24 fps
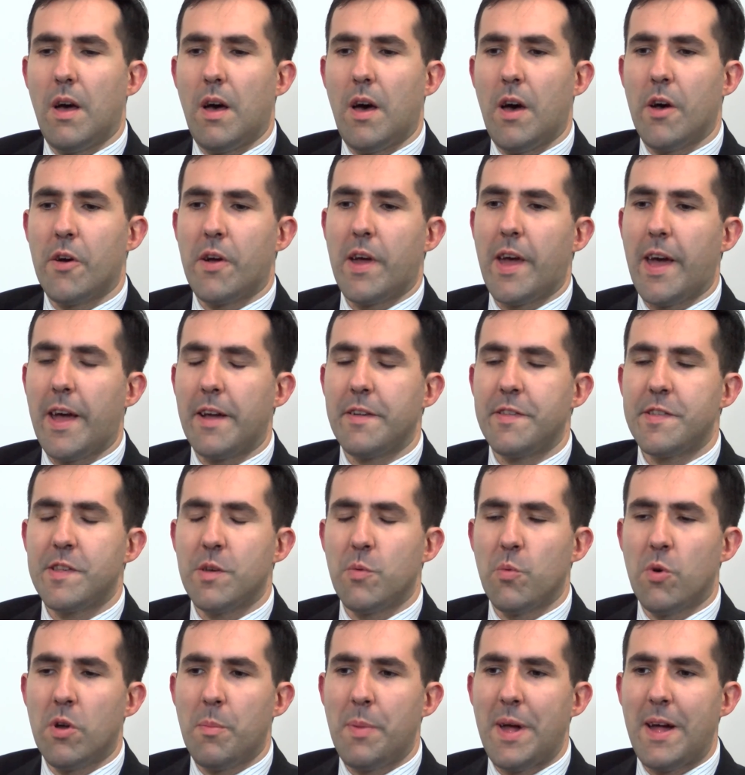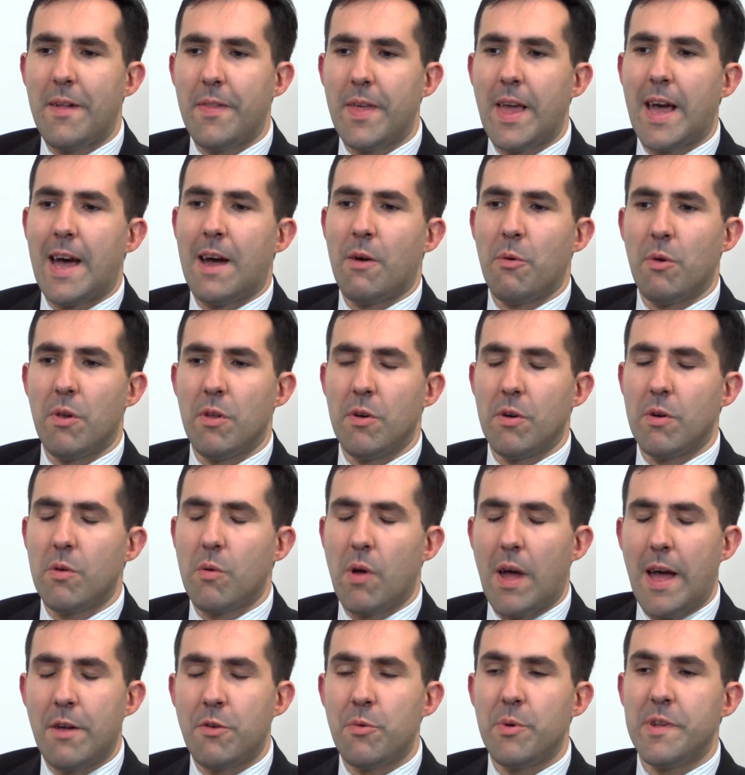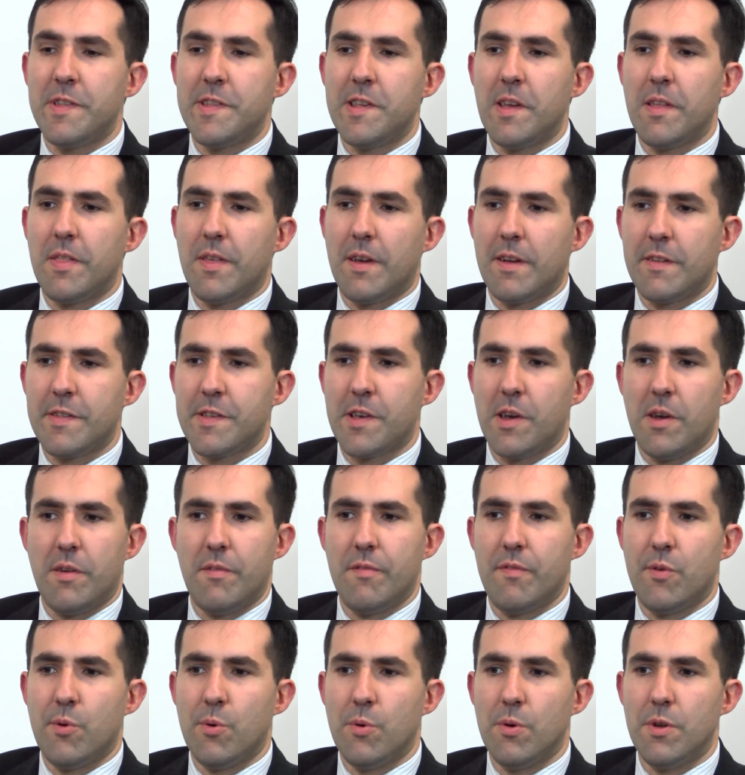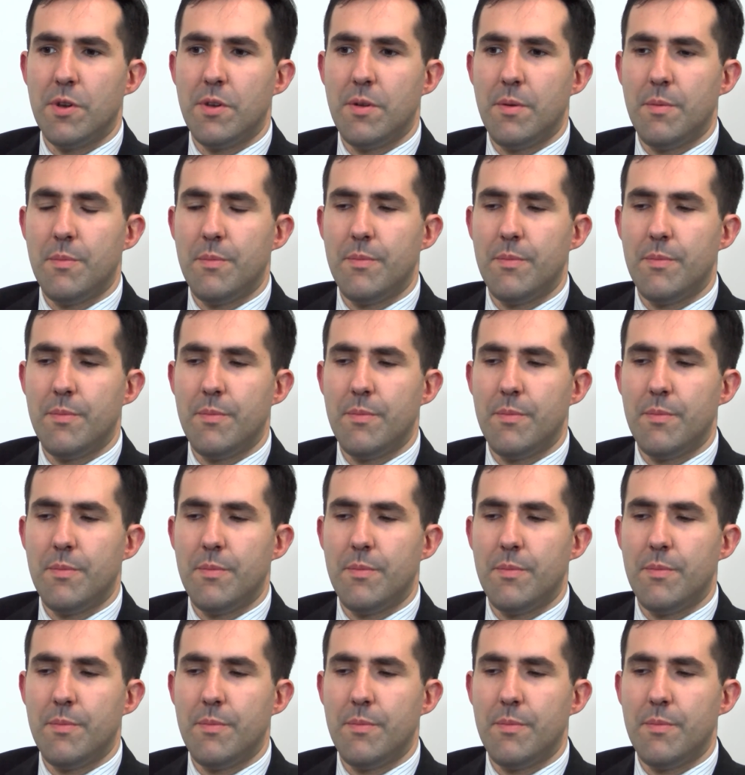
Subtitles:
Okay, so what about the outlook? How do we see things going forward?